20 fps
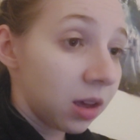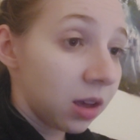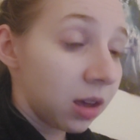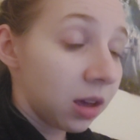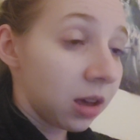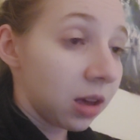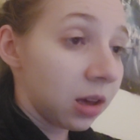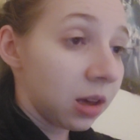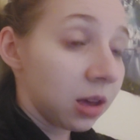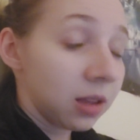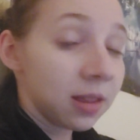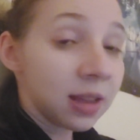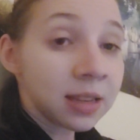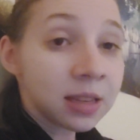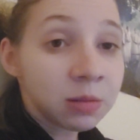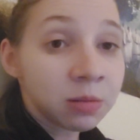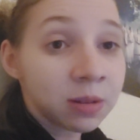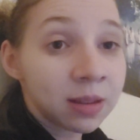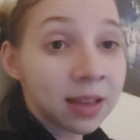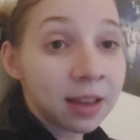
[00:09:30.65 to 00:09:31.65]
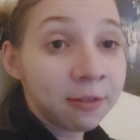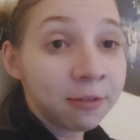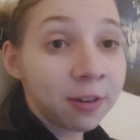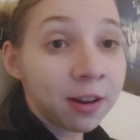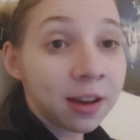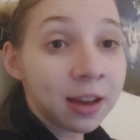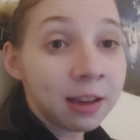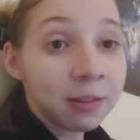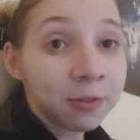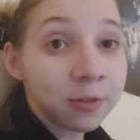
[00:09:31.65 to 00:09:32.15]
That's what
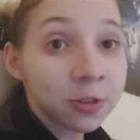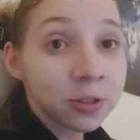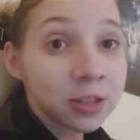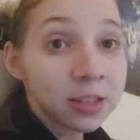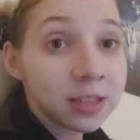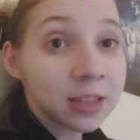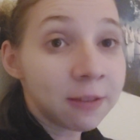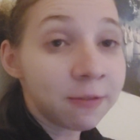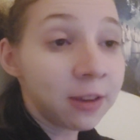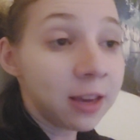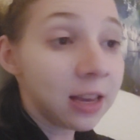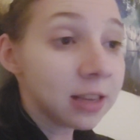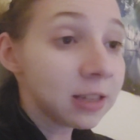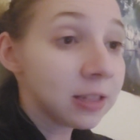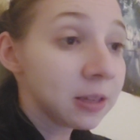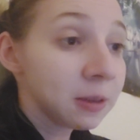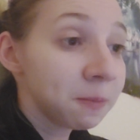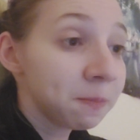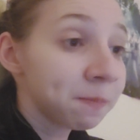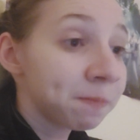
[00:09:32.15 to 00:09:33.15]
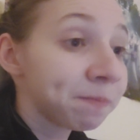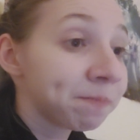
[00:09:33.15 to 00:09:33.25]
FI versus FE is.